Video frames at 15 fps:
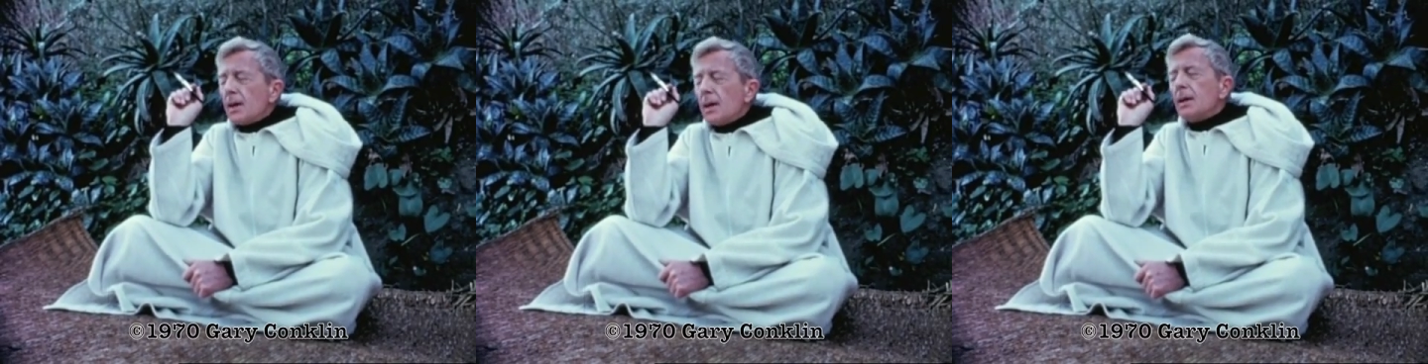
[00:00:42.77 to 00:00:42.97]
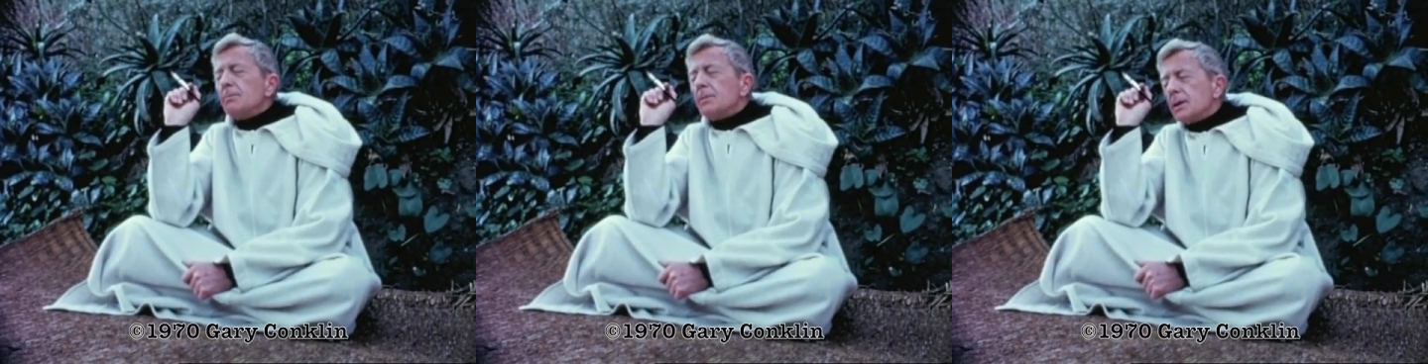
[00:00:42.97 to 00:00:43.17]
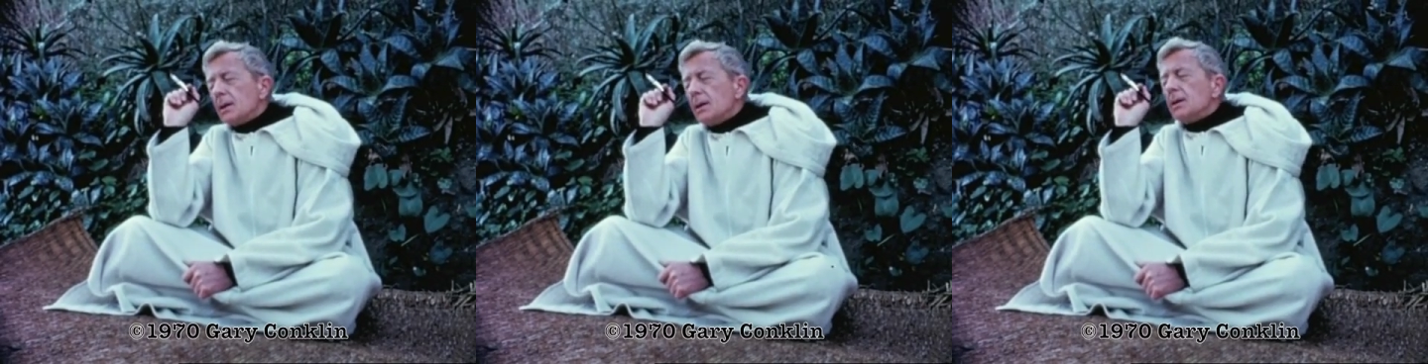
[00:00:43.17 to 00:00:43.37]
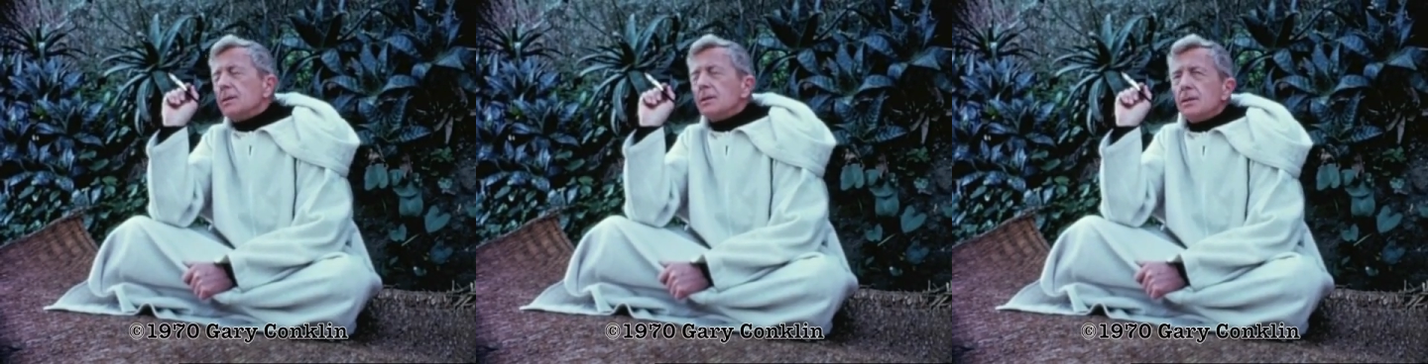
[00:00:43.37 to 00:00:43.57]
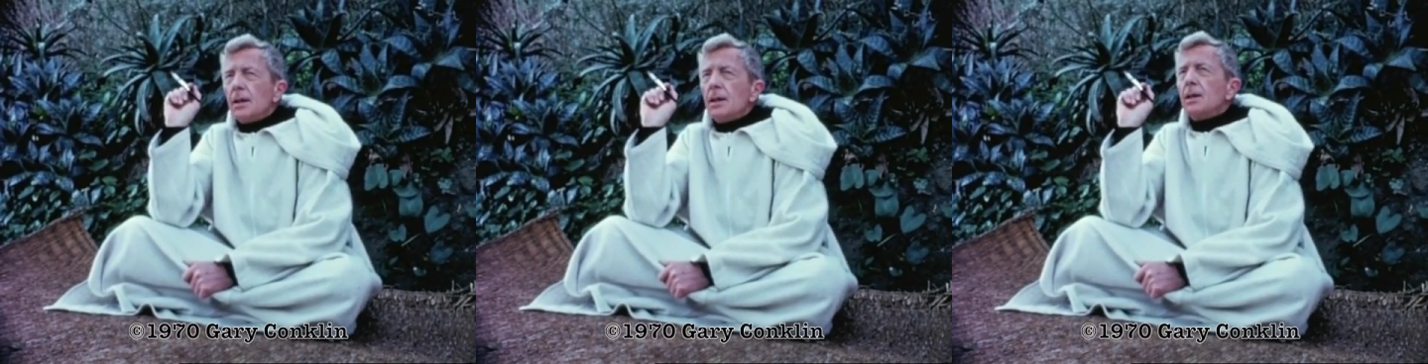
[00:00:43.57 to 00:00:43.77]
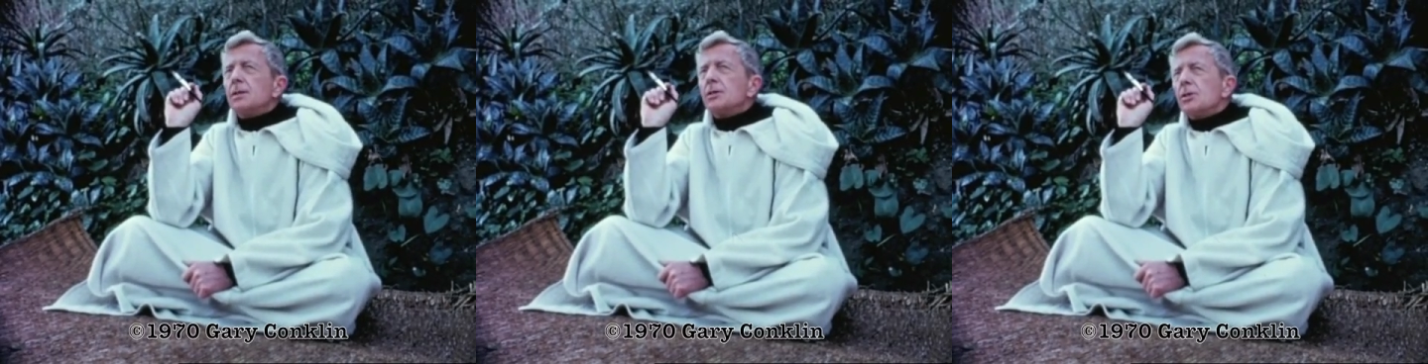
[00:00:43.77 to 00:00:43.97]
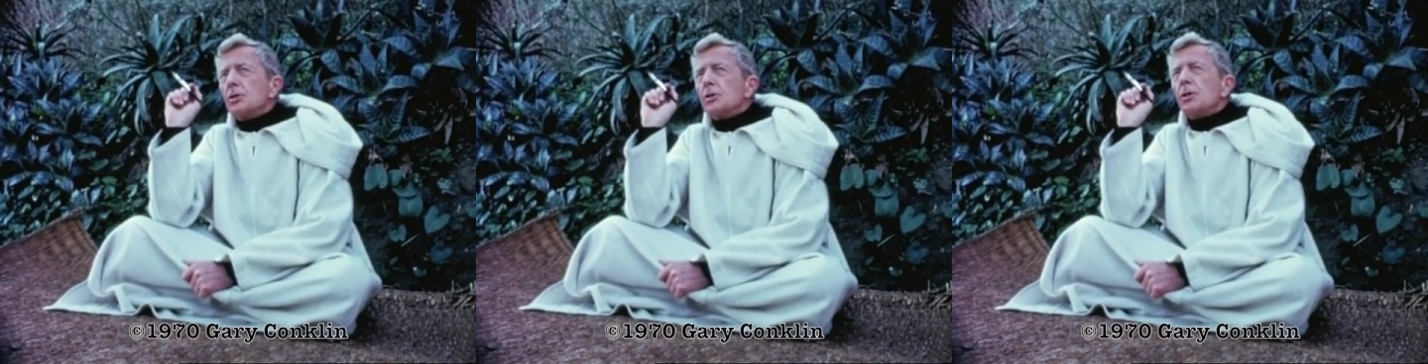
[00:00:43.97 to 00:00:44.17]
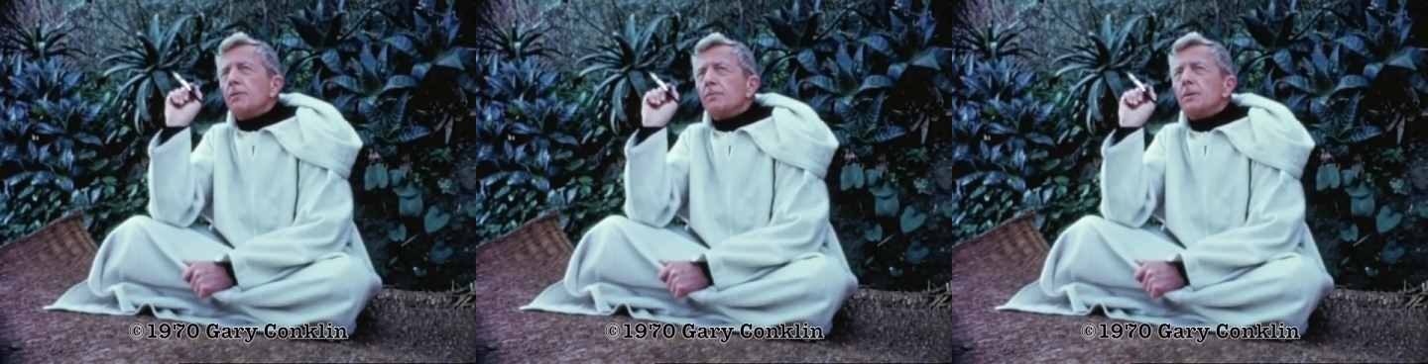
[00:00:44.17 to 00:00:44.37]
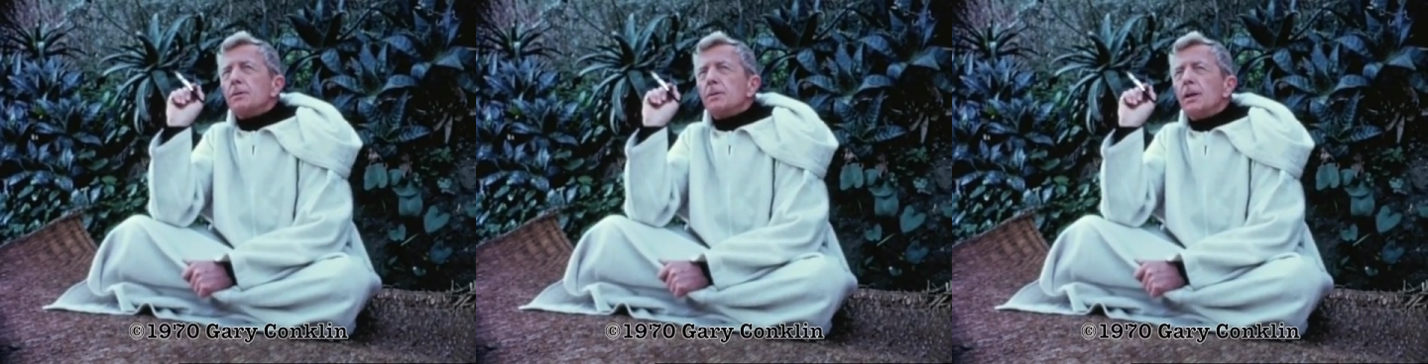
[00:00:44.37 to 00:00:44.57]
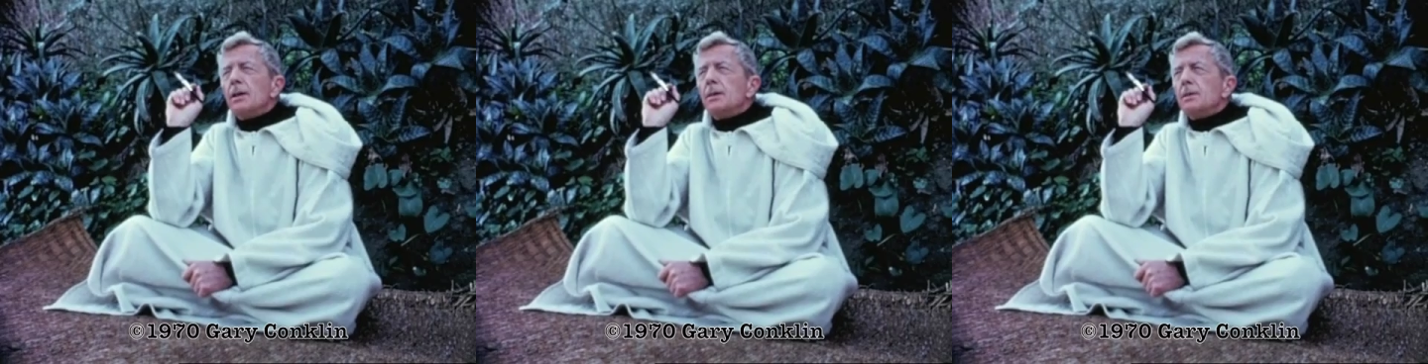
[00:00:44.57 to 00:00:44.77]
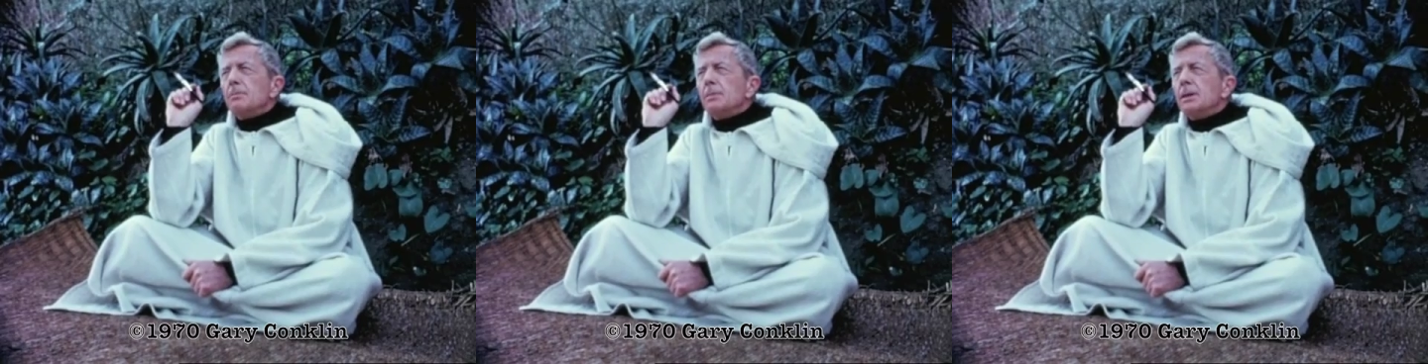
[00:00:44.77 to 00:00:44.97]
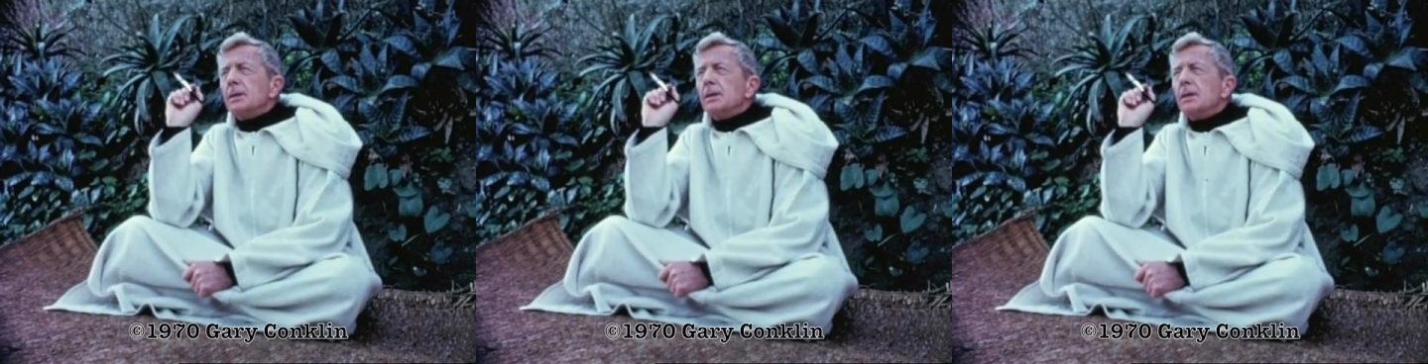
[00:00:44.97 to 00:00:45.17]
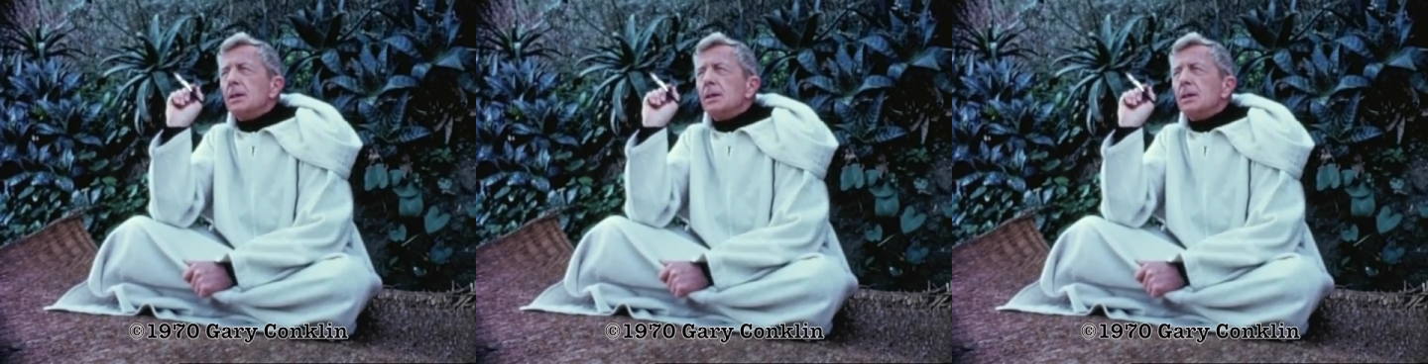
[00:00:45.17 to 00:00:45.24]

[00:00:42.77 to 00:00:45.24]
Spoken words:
and began to dance and shuffle around a bit.